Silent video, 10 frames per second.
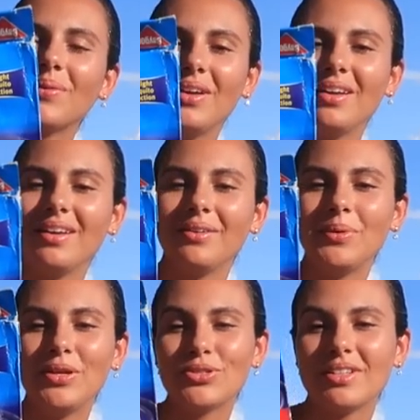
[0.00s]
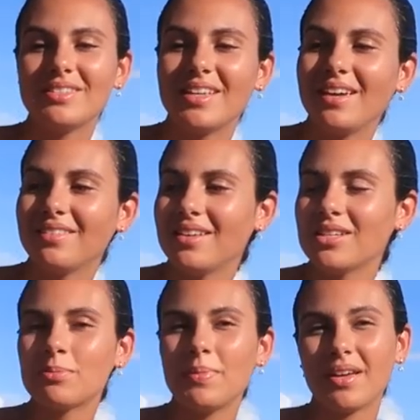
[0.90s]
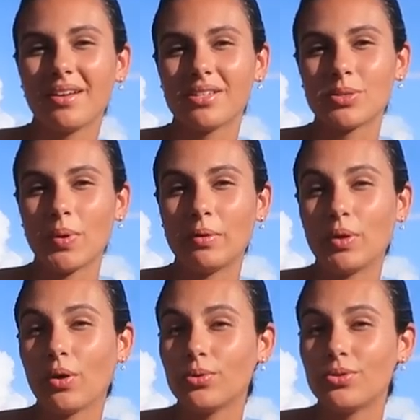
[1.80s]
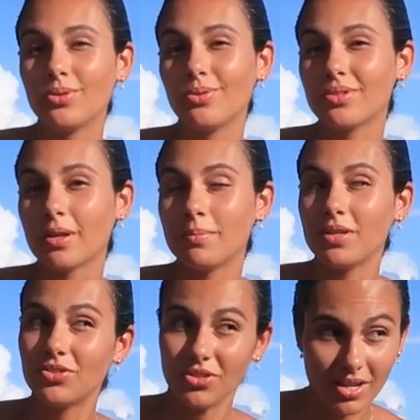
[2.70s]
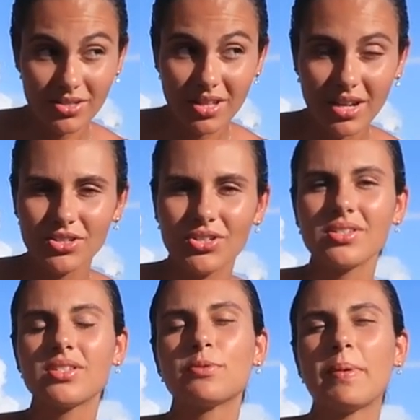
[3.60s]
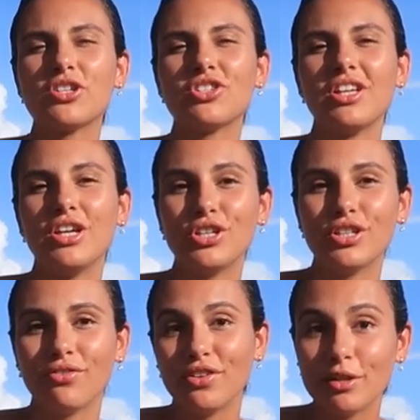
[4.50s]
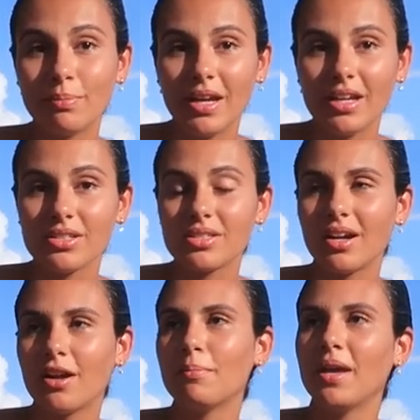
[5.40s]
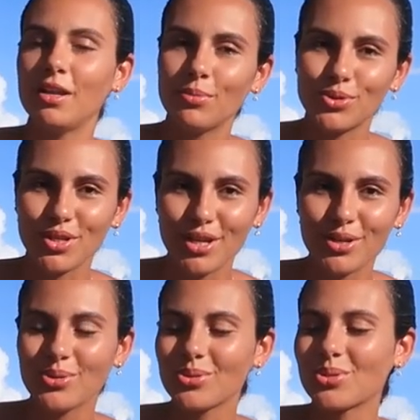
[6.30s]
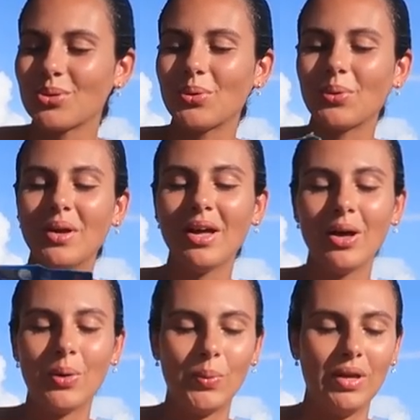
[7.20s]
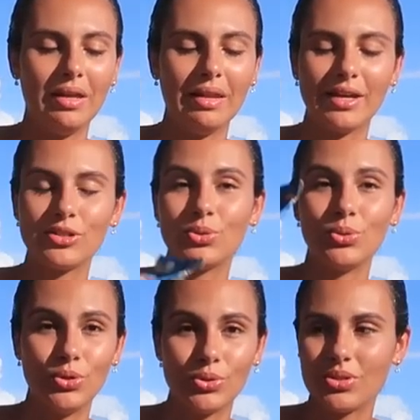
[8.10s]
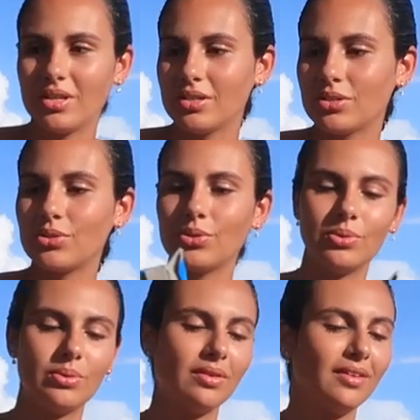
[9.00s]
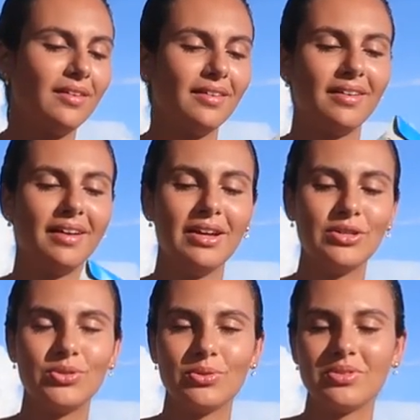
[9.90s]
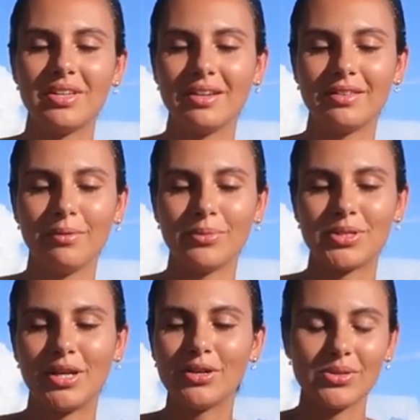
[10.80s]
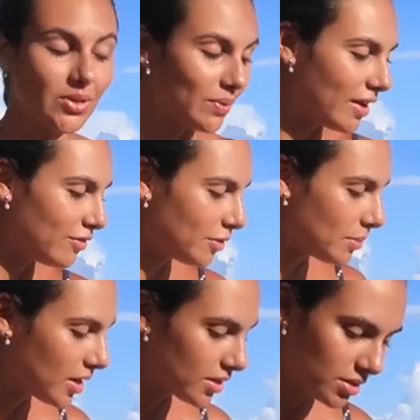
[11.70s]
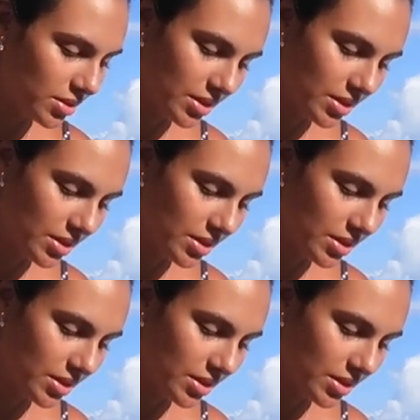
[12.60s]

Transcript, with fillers: We, we usually take this because when we go to some beach destinations, especially here in the Philippines, there are many mosquitoes, so we like to use this to, to take the mosquitoes away from us.